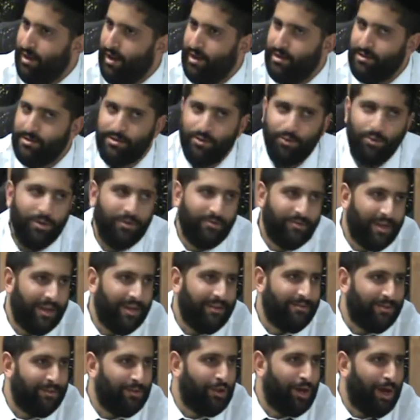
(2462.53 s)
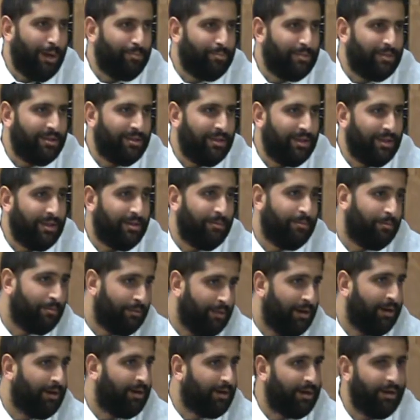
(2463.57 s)
And so we've kind of adopted that in
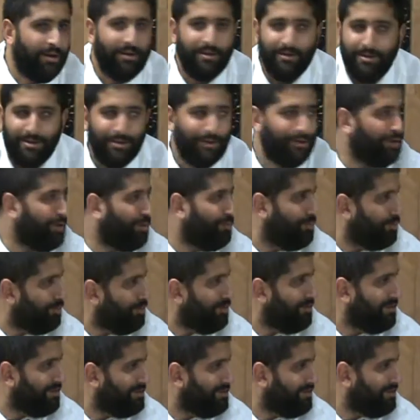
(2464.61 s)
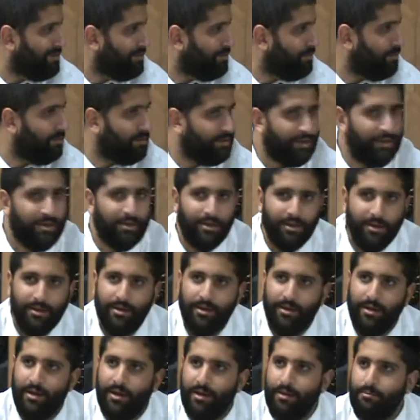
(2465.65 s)
America and Europe is a similar thing.
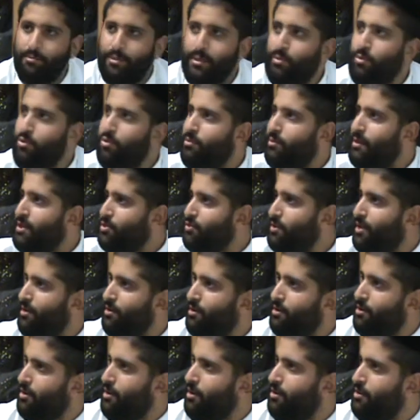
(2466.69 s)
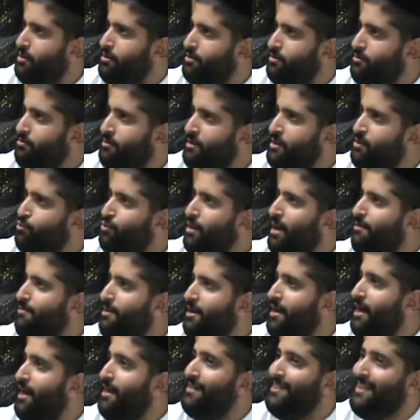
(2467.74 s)
People would much rather call me
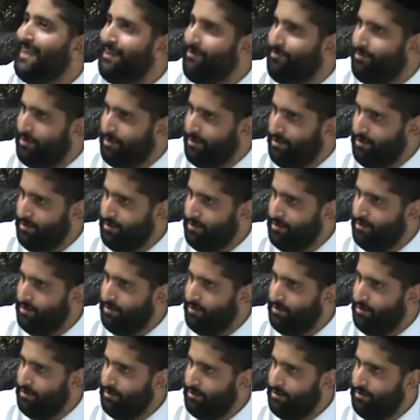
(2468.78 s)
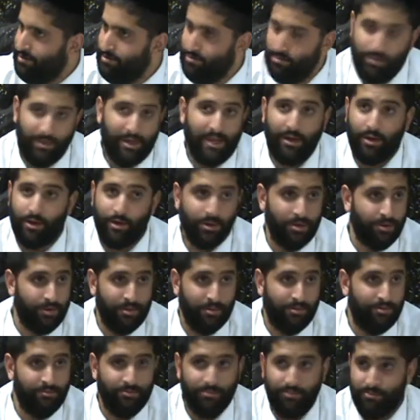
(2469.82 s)
Rabbi Halevi when I go to